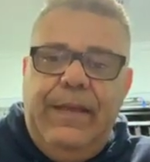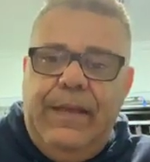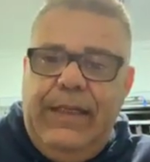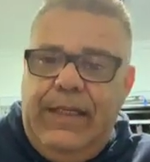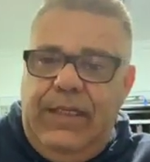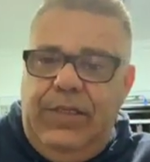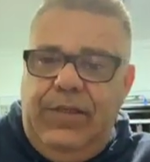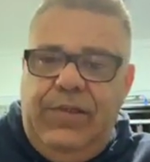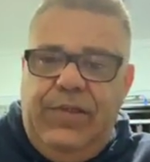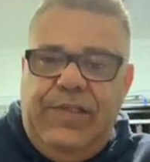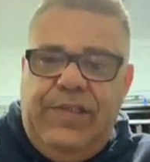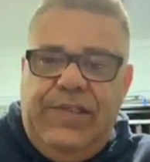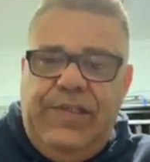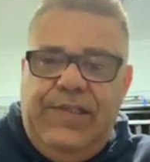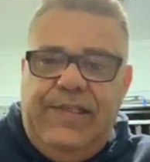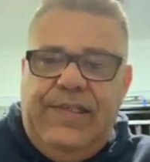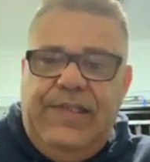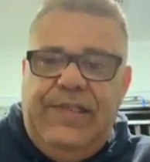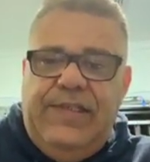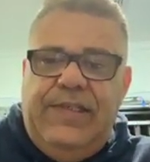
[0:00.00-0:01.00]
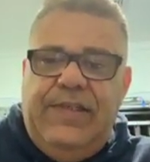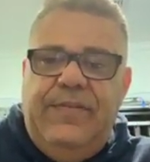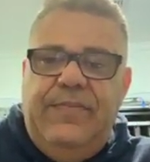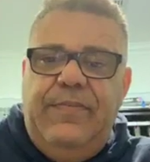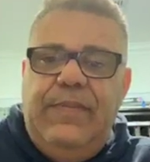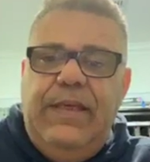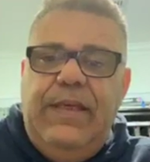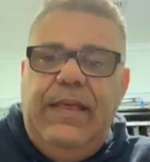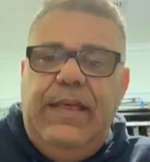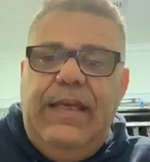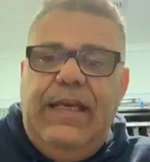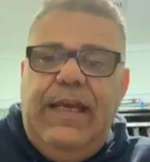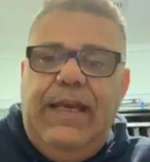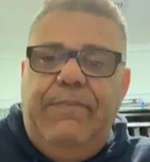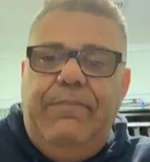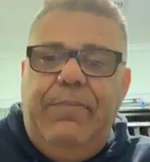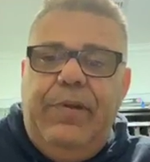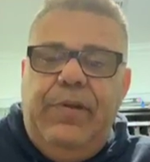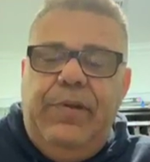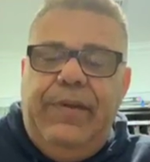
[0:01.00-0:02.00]
get used to the system,
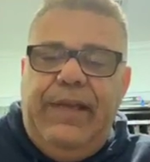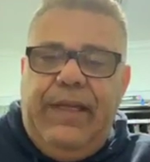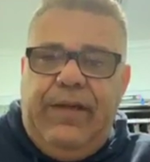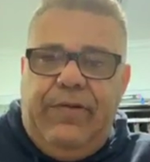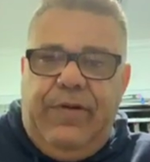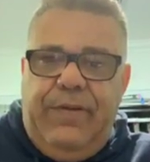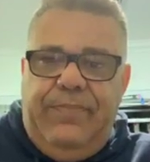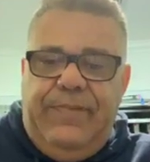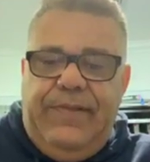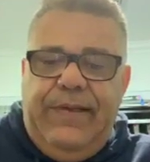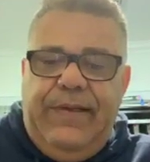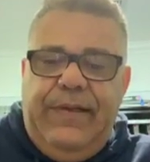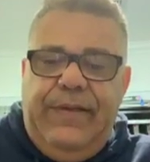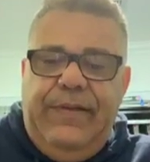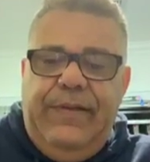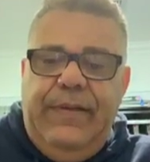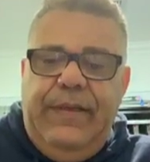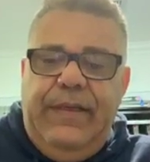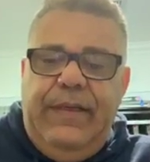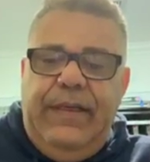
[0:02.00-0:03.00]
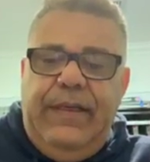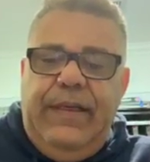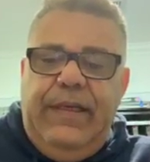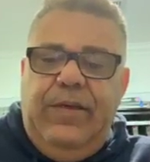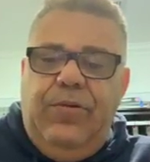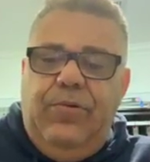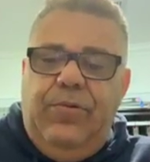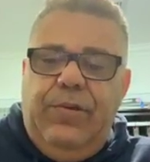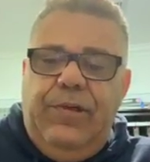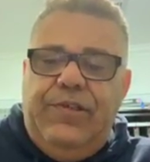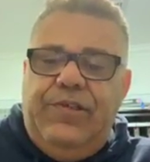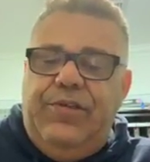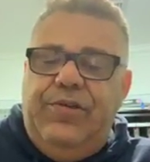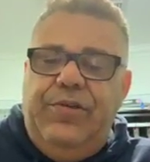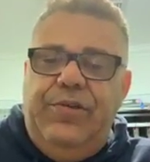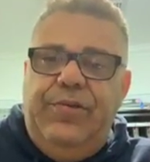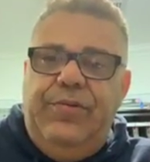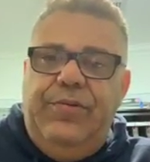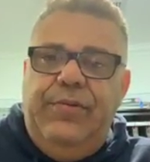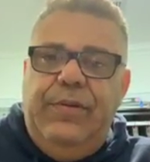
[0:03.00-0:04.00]
and build their crypto in order
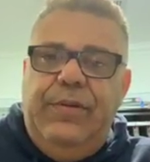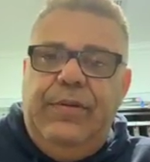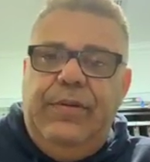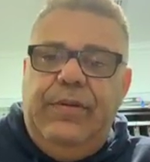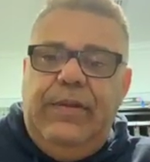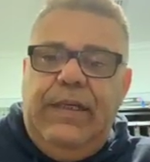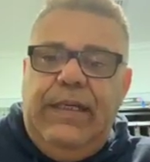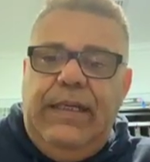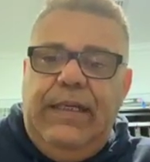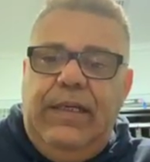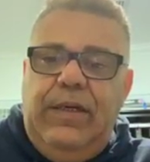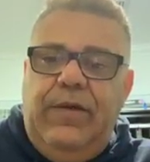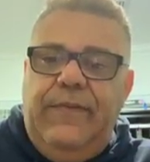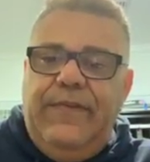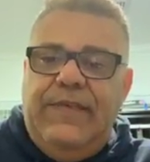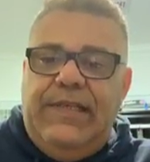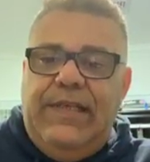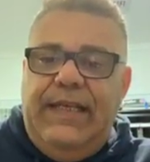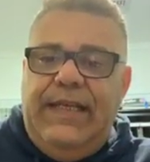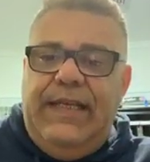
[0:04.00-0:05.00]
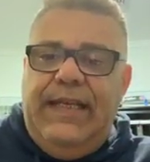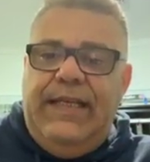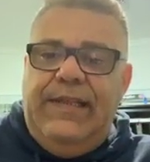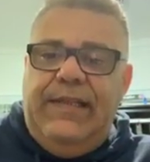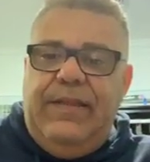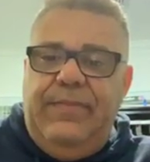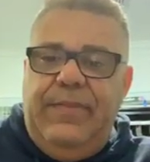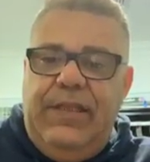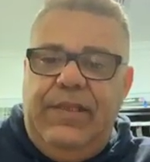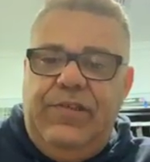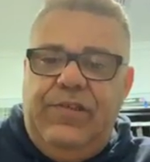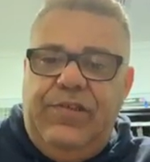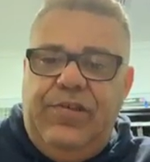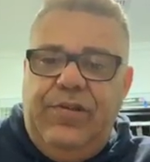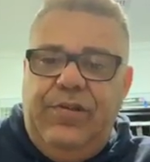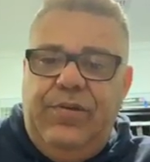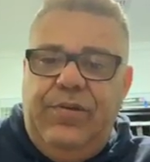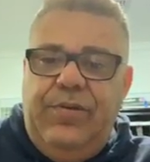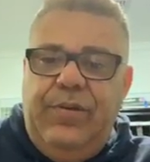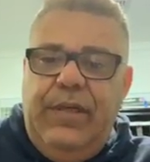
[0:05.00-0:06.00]
to obviously get them
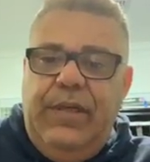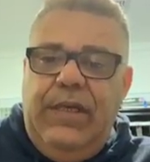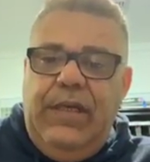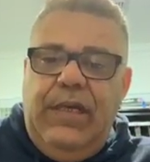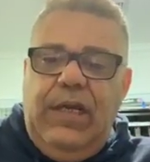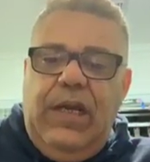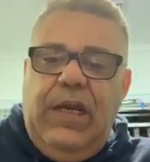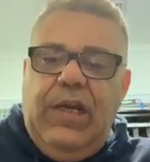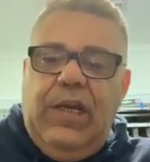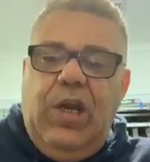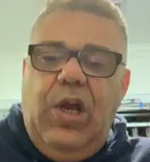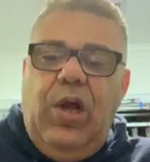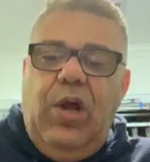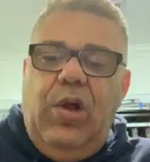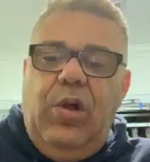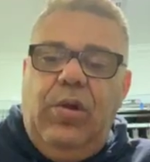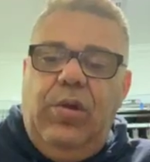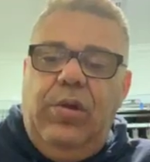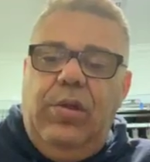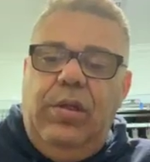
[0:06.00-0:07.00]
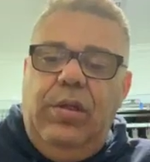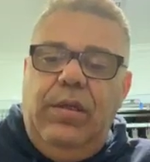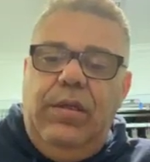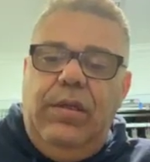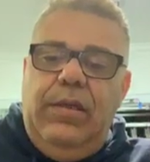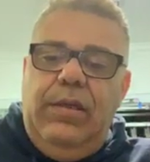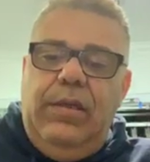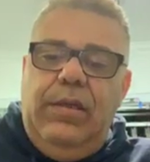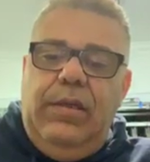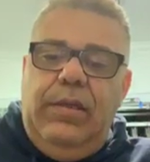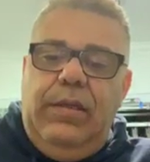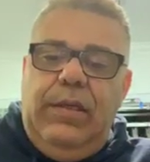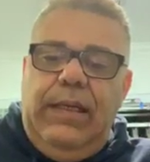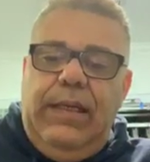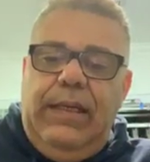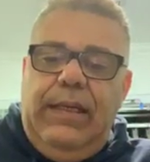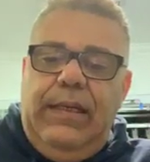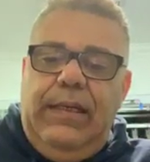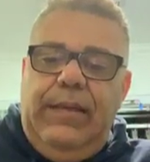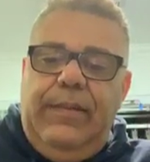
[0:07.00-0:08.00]
into a goal
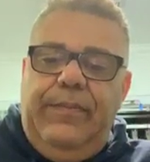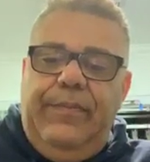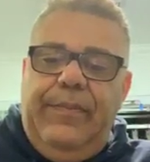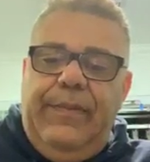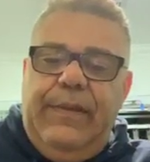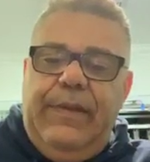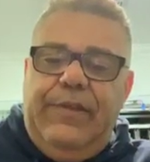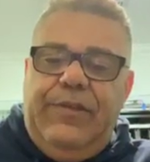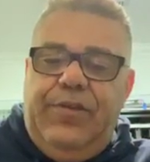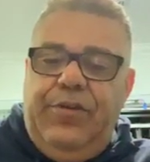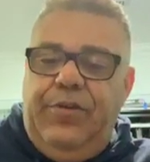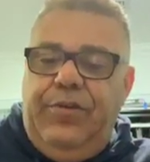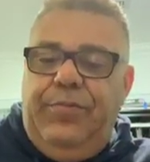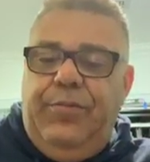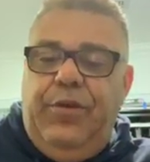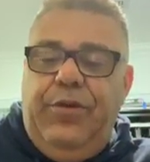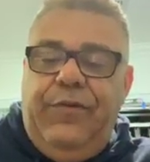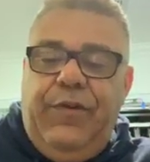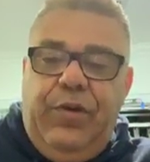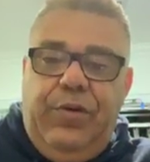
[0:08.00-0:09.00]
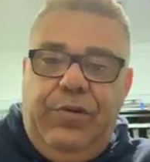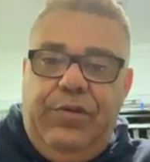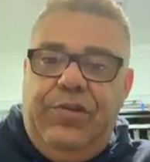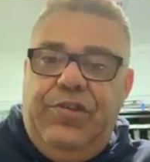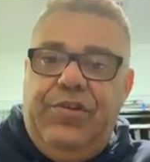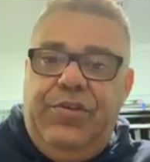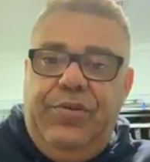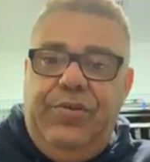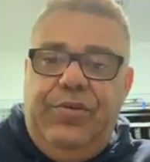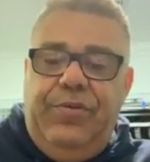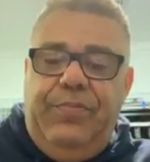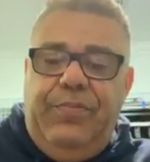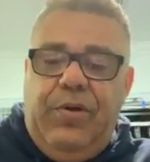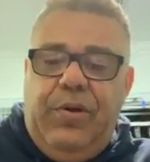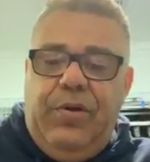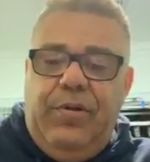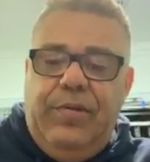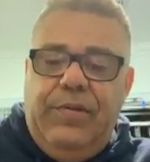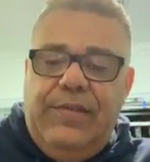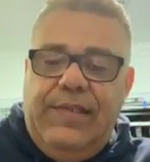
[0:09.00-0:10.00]
to move on to
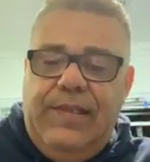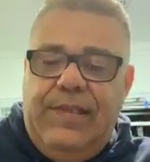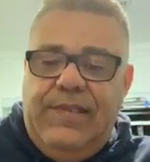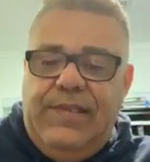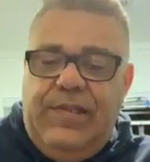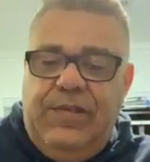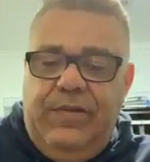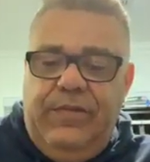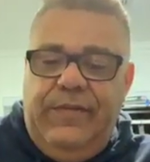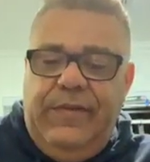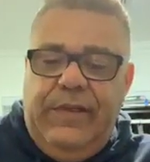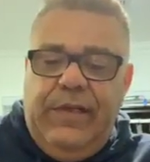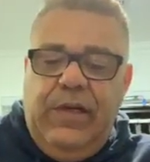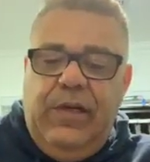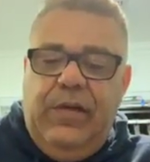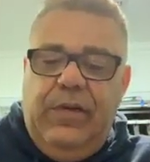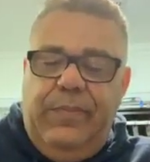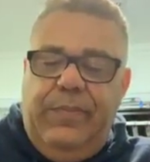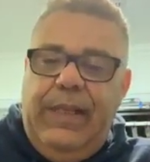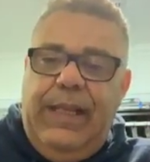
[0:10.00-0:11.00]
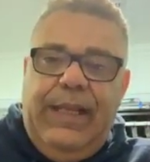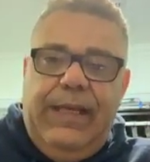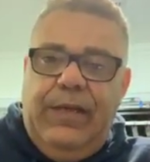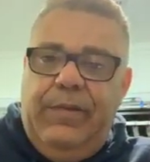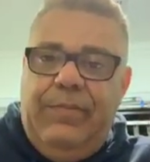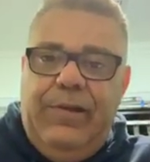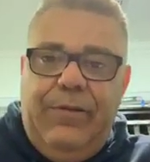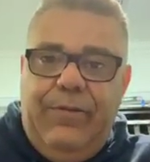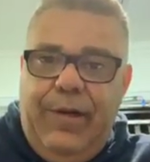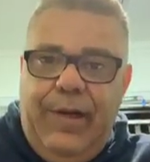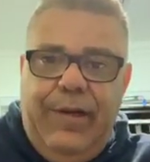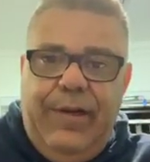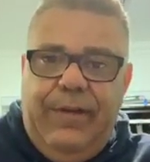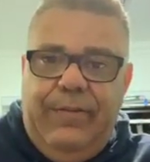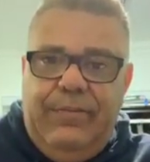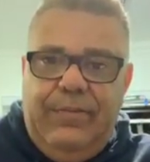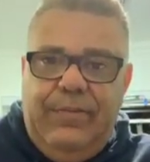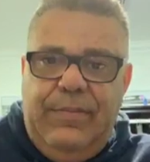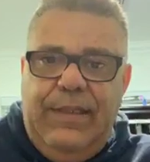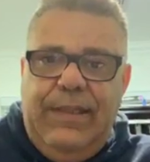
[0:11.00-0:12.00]
bronze and silver, gold, platinum, and
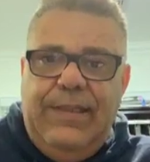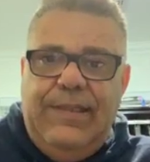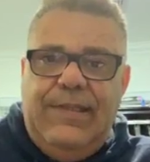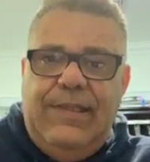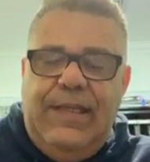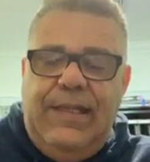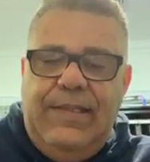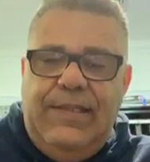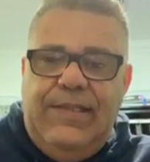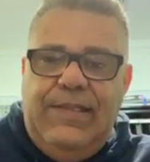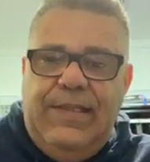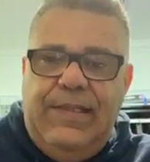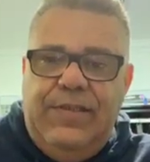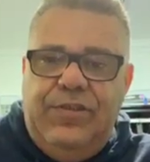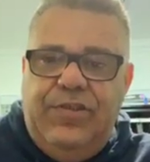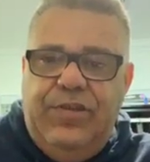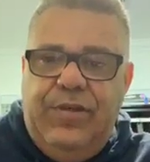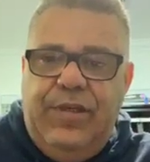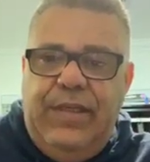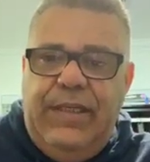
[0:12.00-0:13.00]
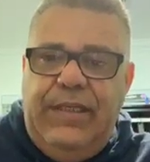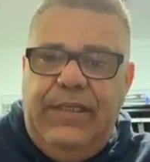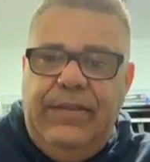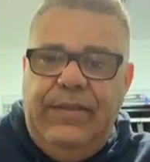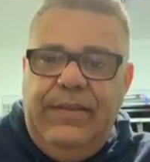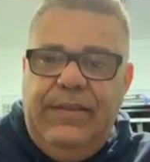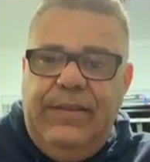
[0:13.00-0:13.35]
rhodium as the journey